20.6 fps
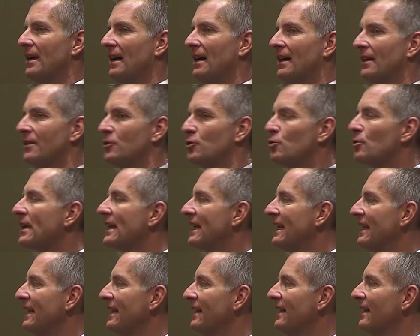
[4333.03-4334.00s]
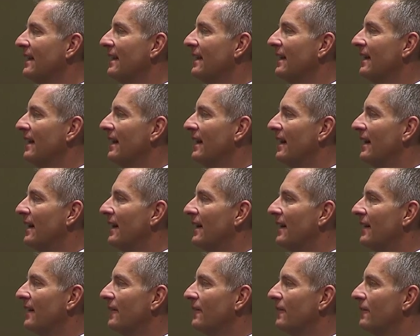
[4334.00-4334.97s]
uh, tricky
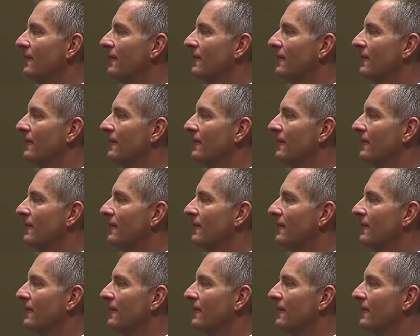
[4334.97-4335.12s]
uh,